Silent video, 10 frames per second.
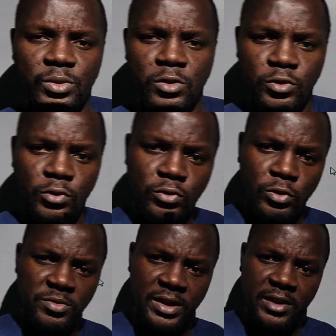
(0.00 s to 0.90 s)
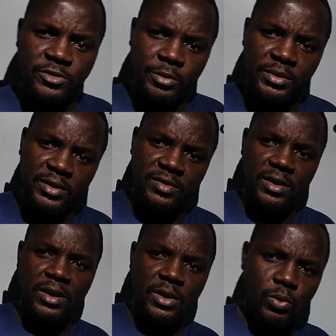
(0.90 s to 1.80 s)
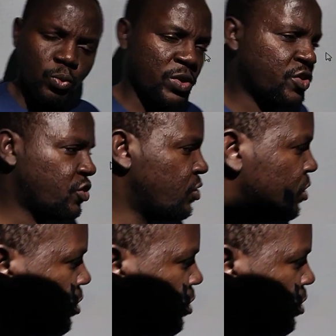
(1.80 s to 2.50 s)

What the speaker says: we also do some science subjects, which